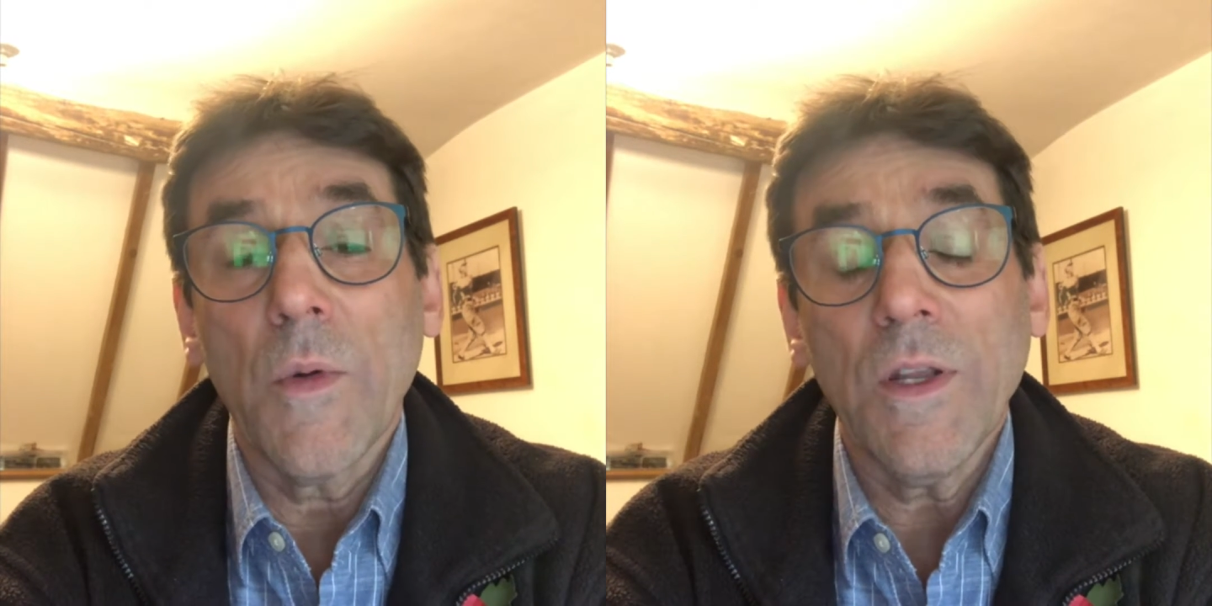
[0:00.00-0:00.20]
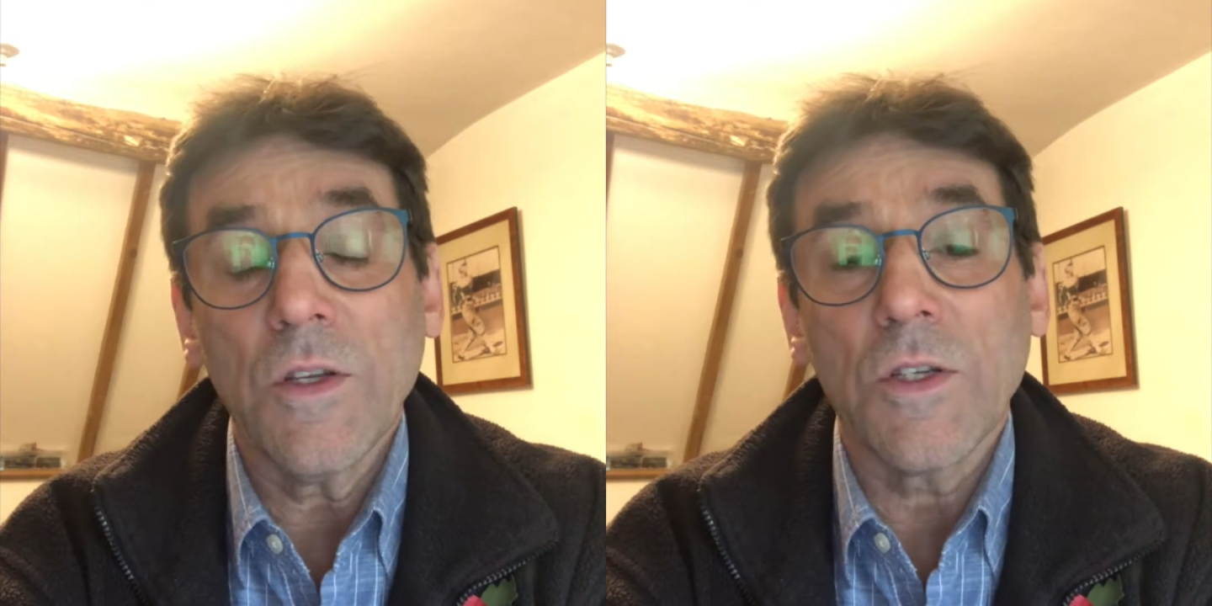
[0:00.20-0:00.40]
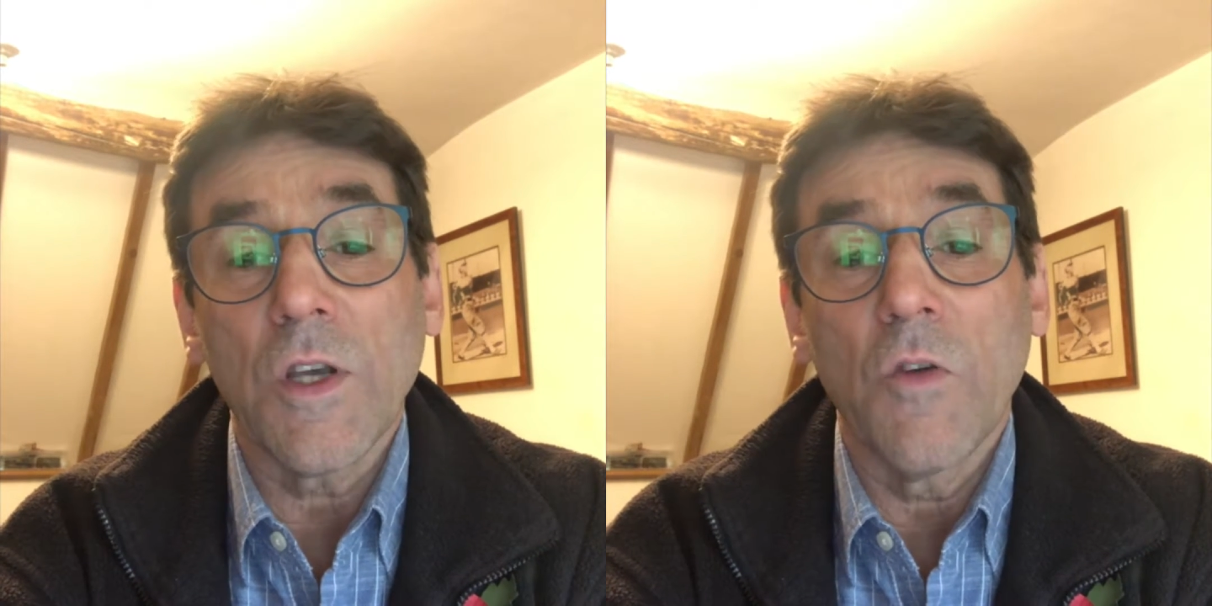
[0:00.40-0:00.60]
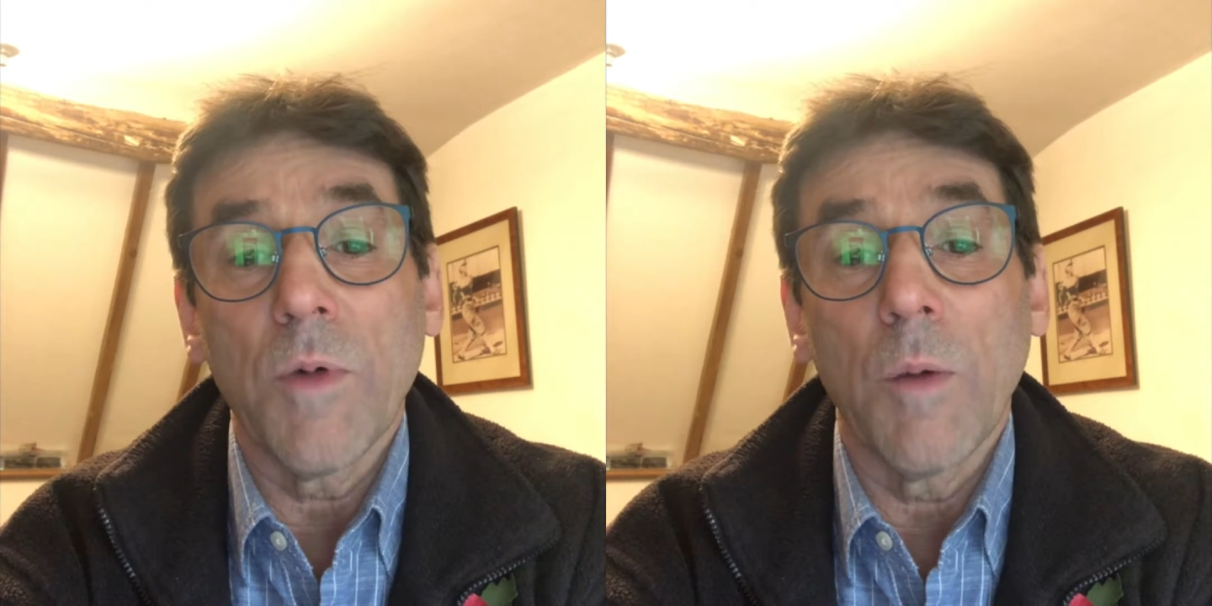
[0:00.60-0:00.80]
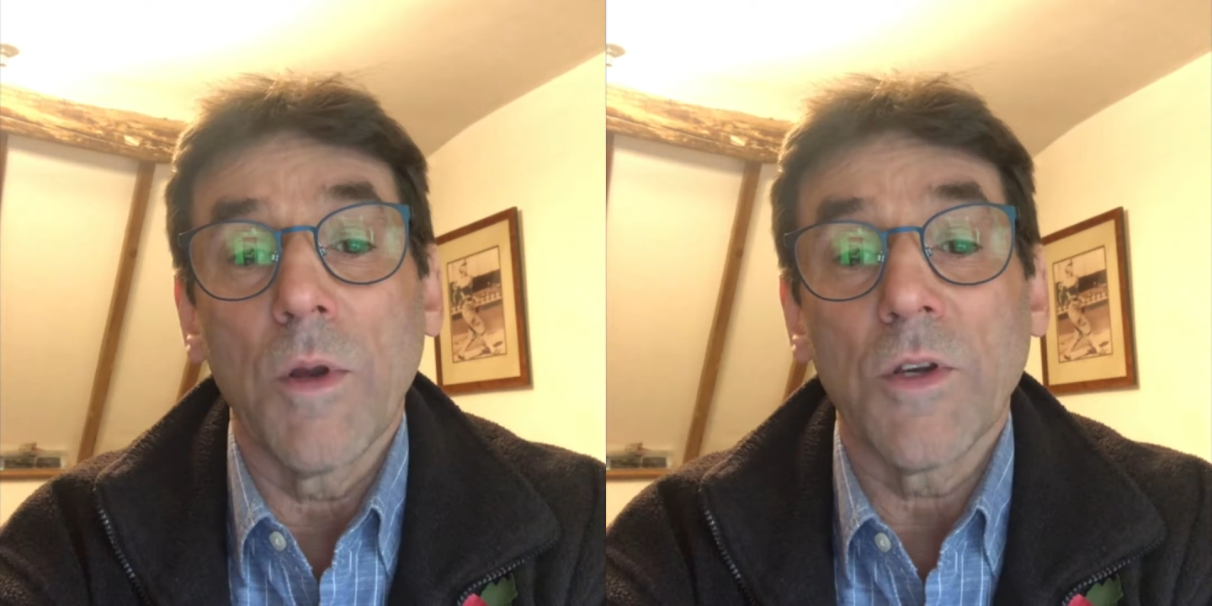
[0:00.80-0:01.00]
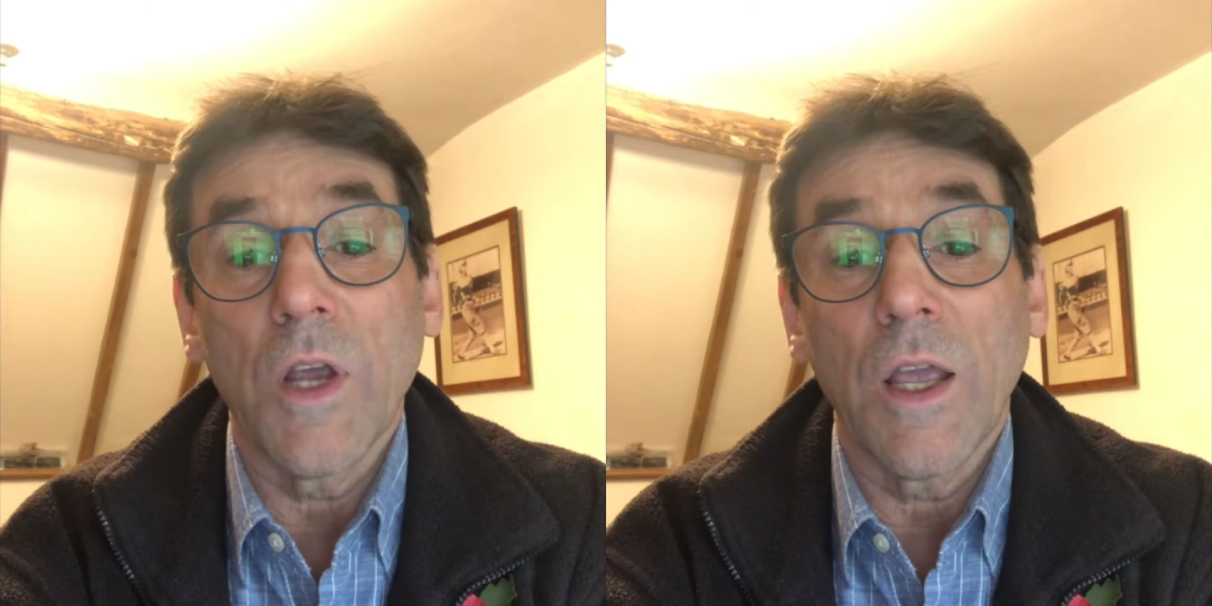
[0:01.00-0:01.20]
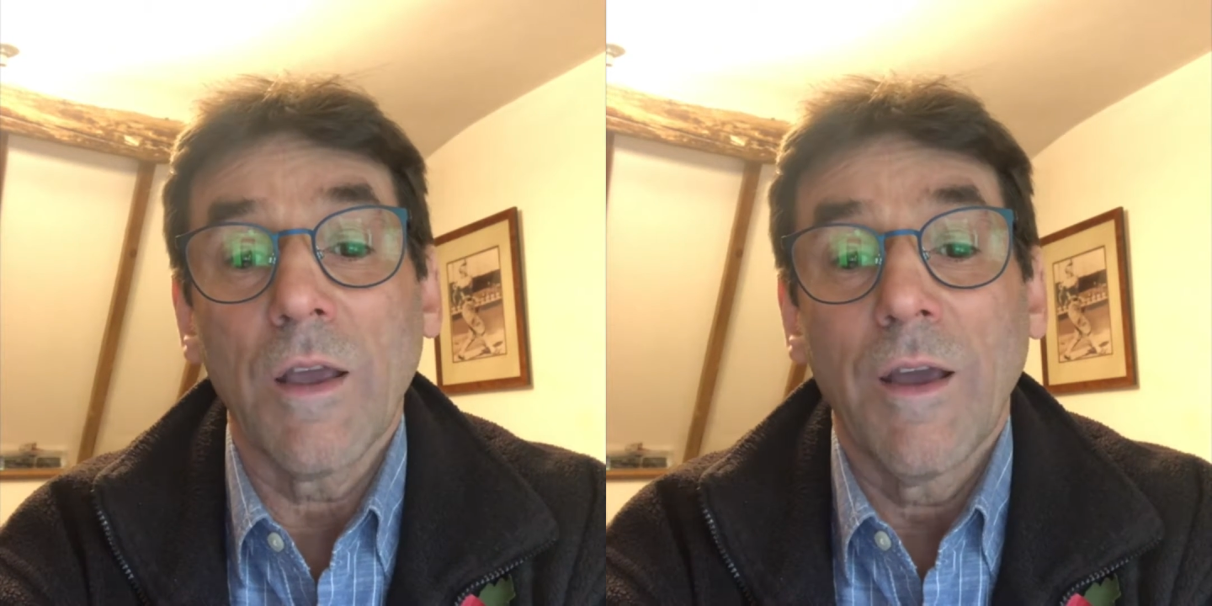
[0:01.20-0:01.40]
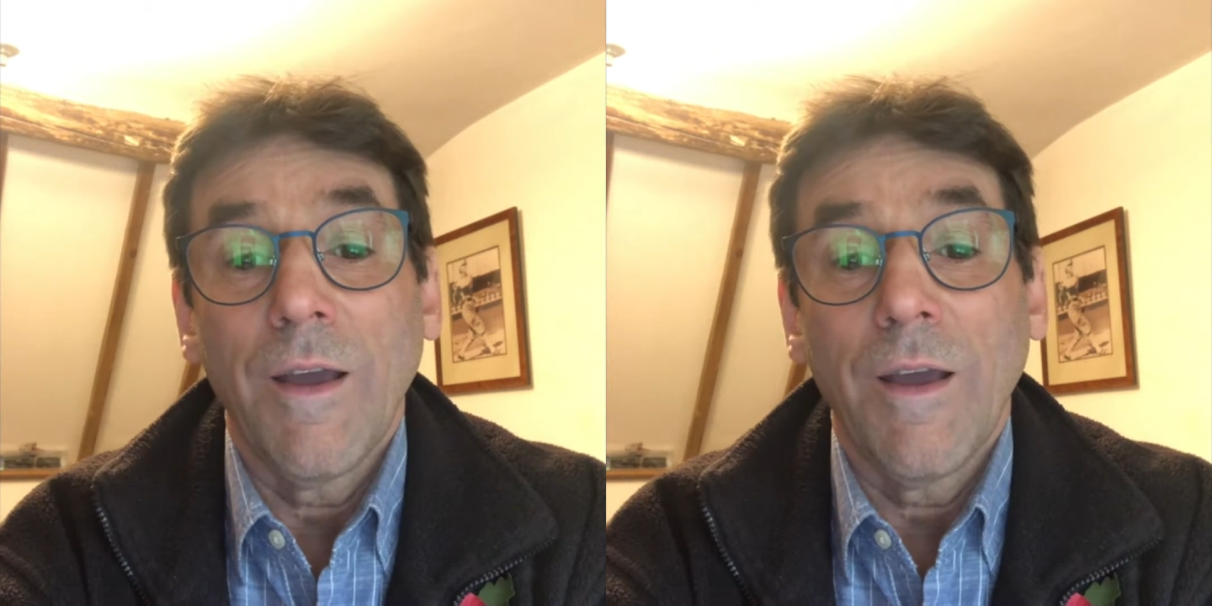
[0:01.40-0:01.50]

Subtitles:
into self-publishing,